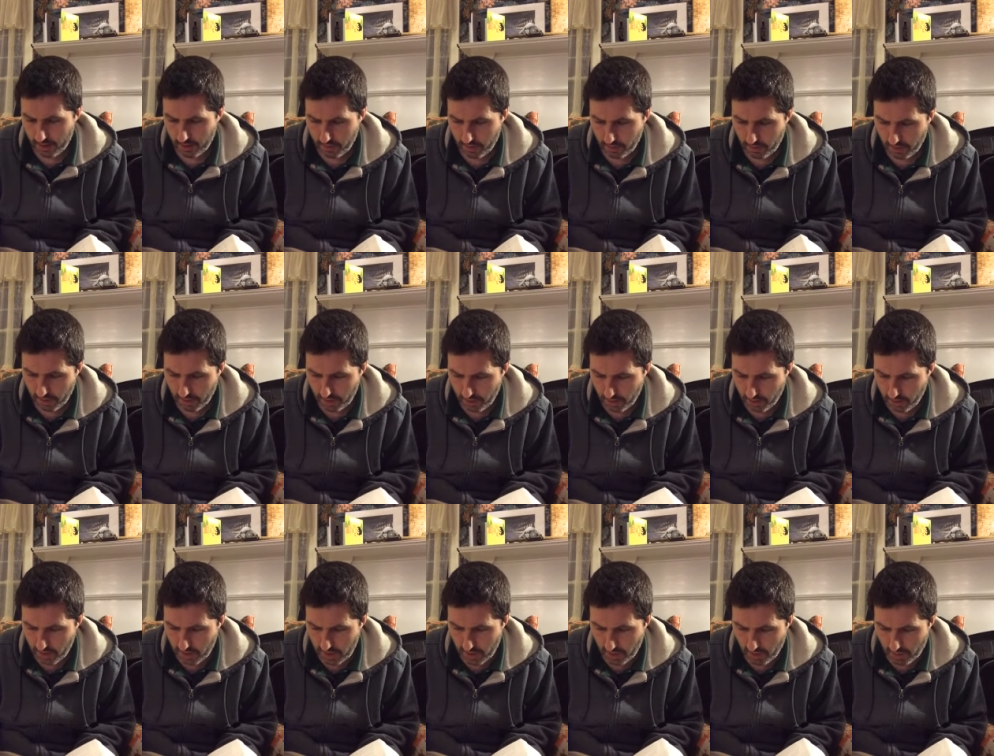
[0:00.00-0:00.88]
It's one of
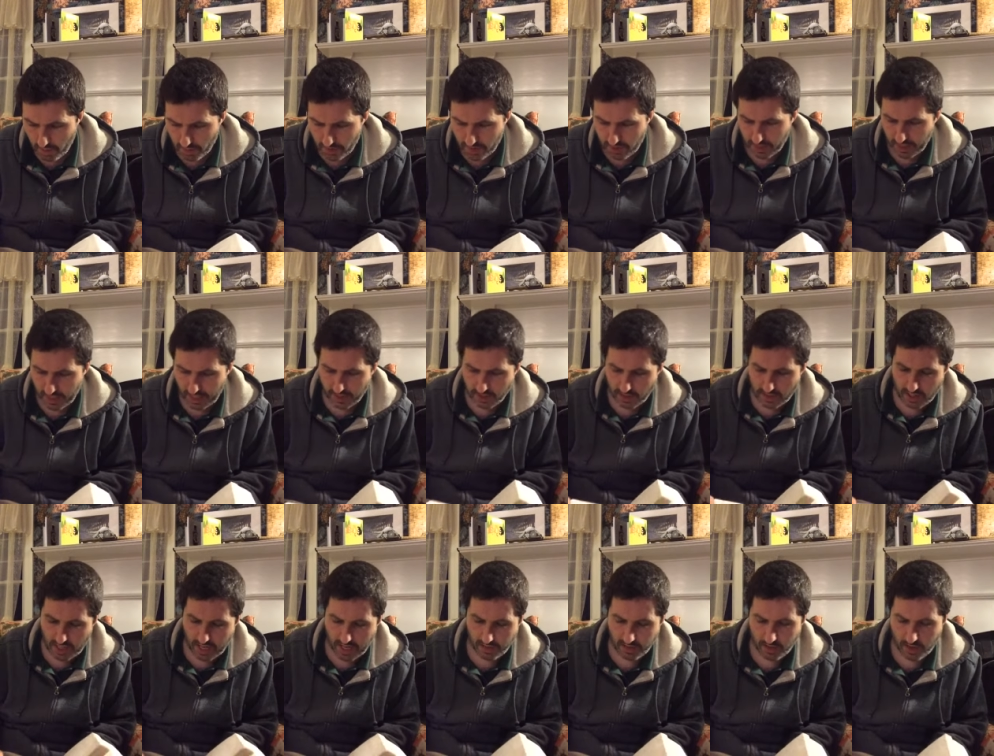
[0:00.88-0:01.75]
those symbols that I had
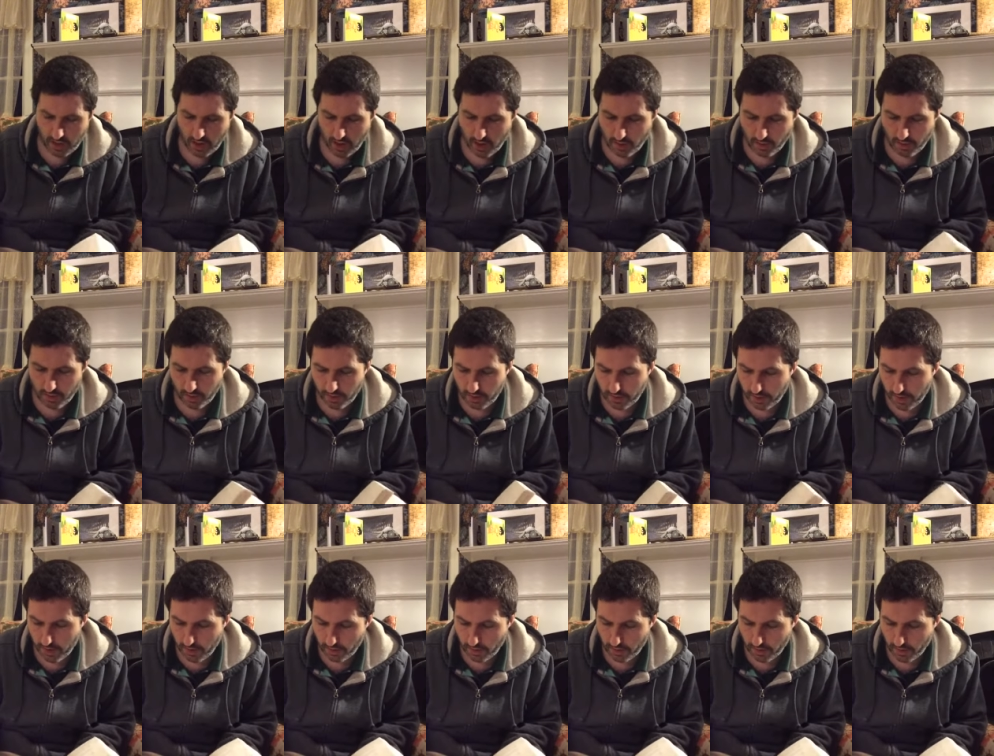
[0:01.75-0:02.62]
sketched over and
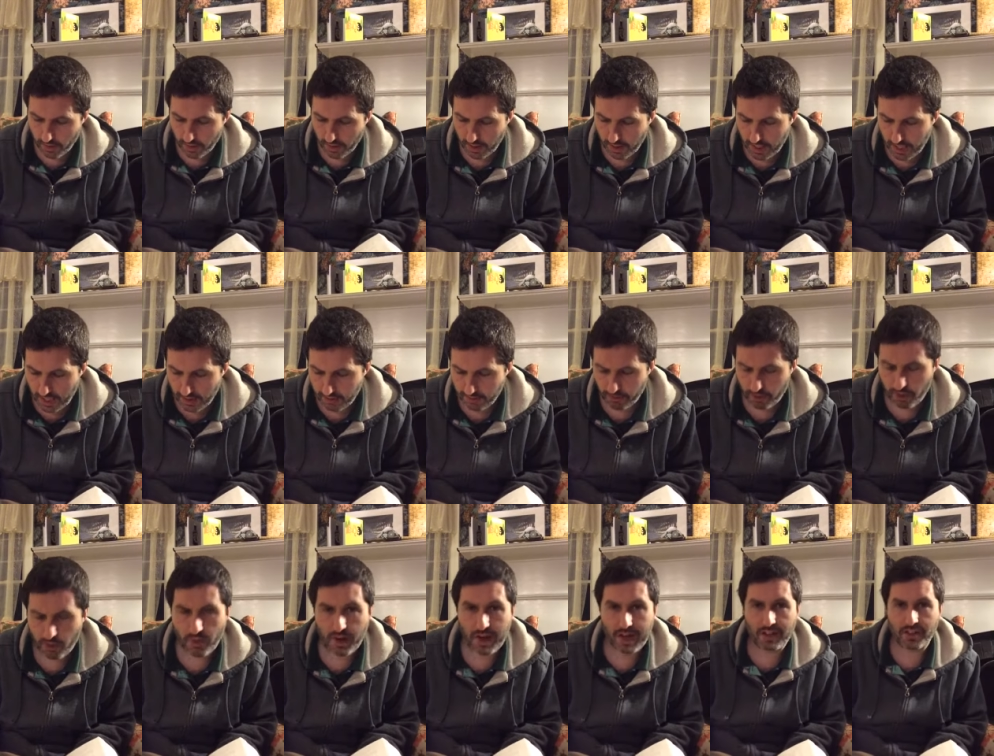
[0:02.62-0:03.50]
over in a kind of
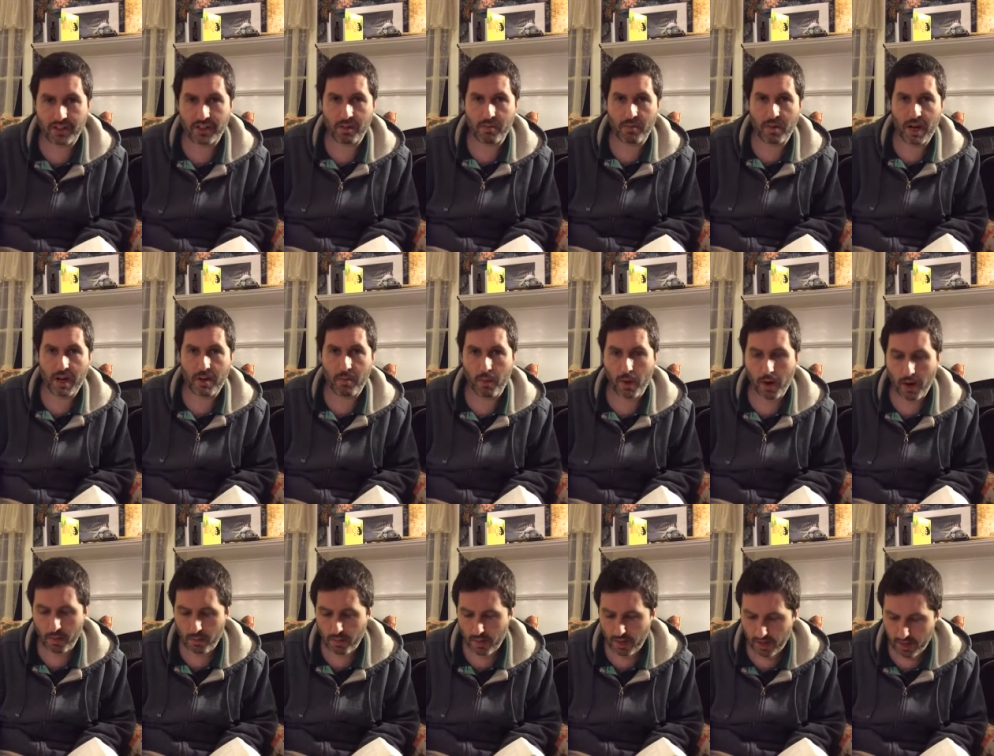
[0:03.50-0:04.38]
trance in my
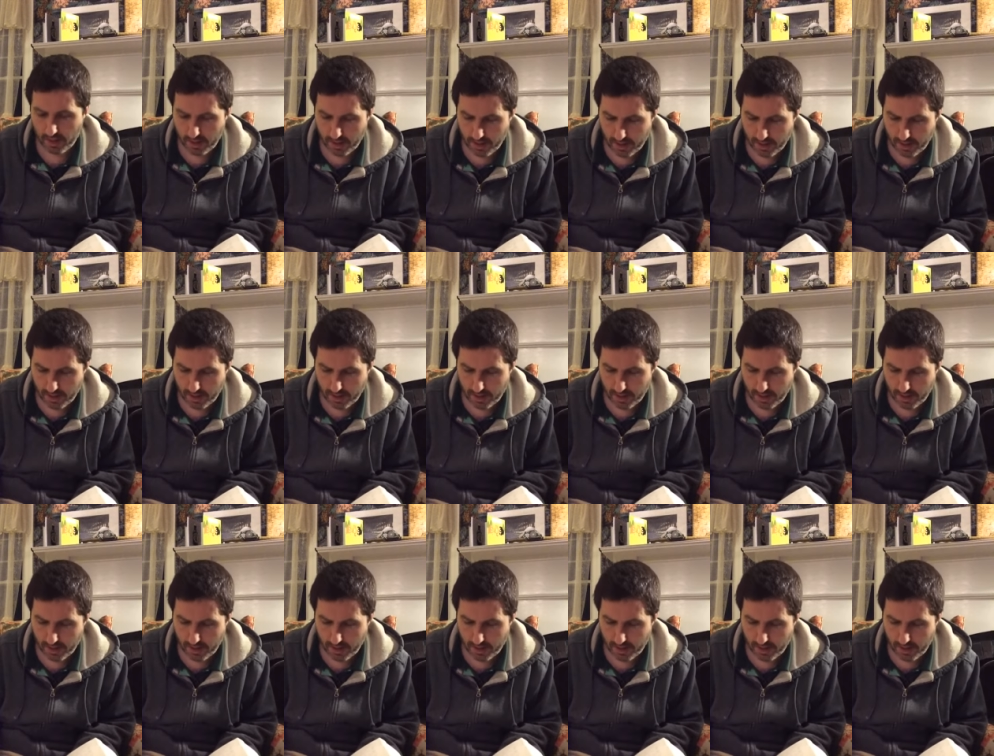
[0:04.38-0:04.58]
apartment.